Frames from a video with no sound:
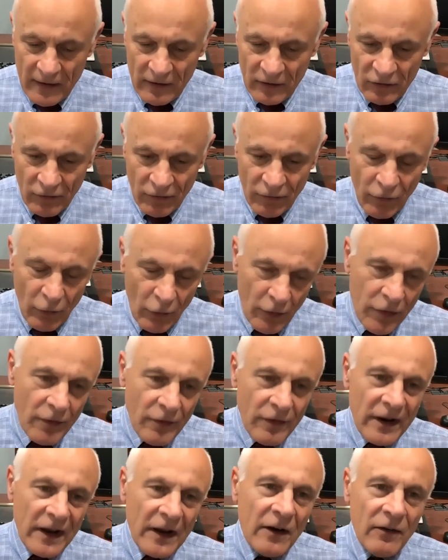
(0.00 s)
to further
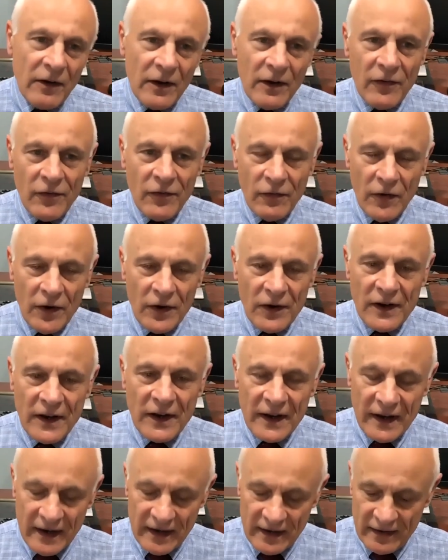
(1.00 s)
increase
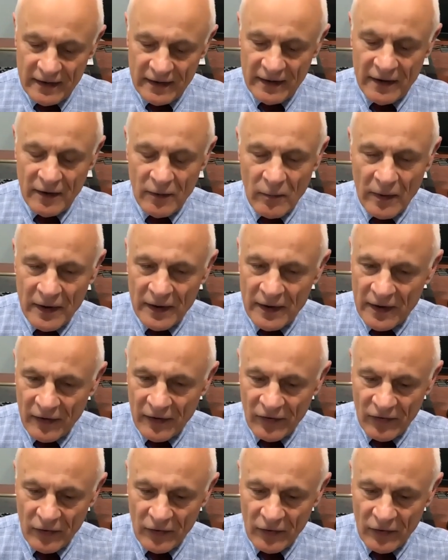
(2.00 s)
funding and awareness.